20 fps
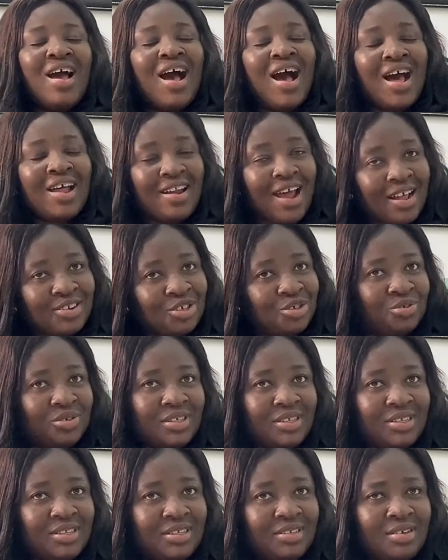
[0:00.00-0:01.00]
an
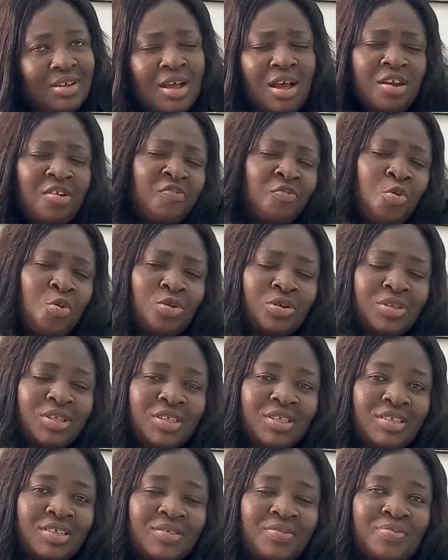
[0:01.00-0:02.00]
actress, and of
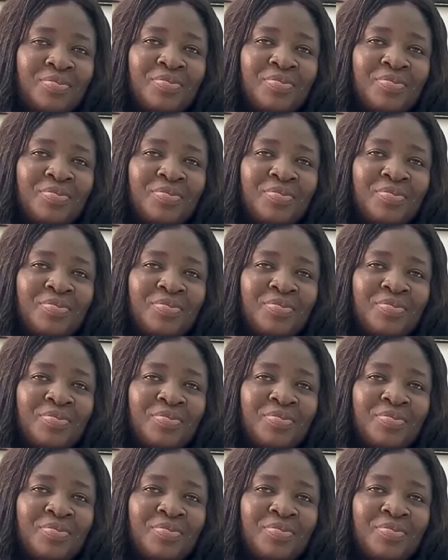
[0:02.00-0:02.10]
course,